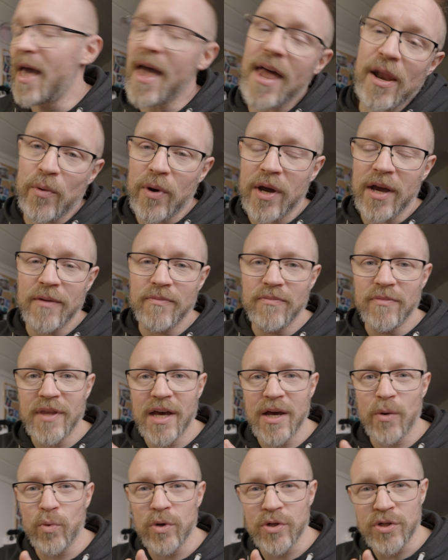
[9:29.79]
Anyway,
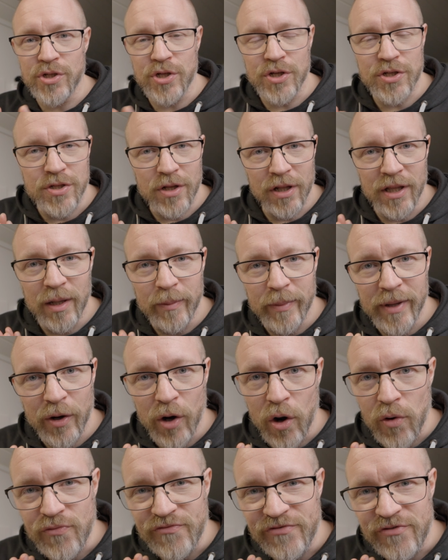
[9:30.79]
that was just a little bit
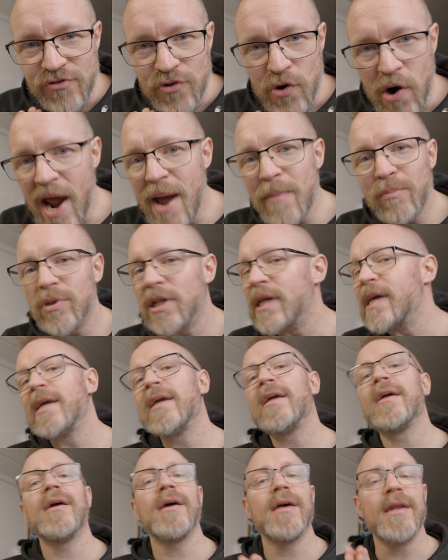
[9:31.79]
of
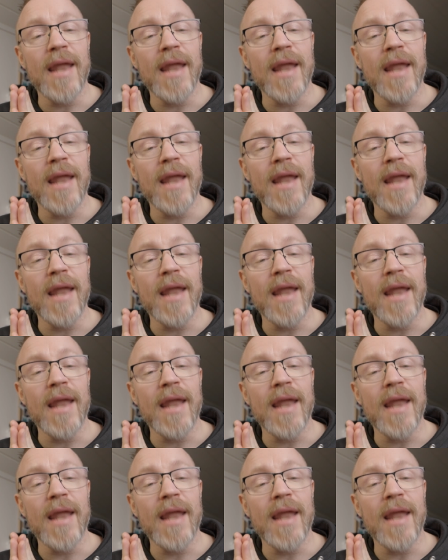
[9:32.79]
rambling.